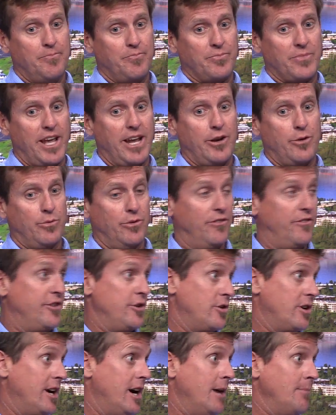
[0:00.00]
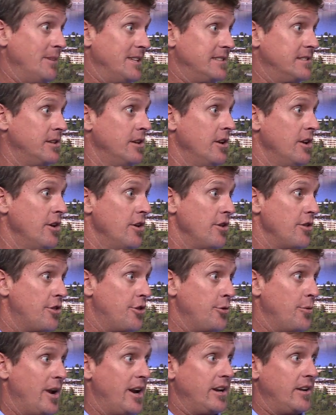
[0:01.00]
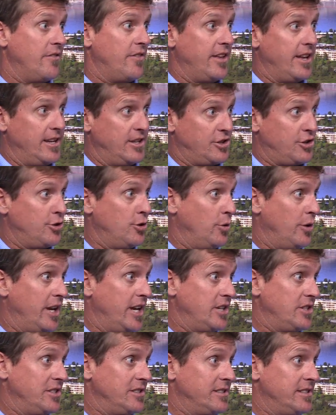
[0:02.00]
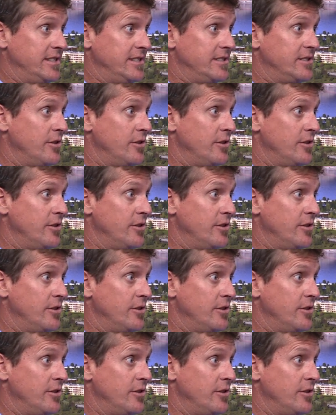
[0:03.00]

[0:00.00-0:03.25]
review comments through any of the internal agencies.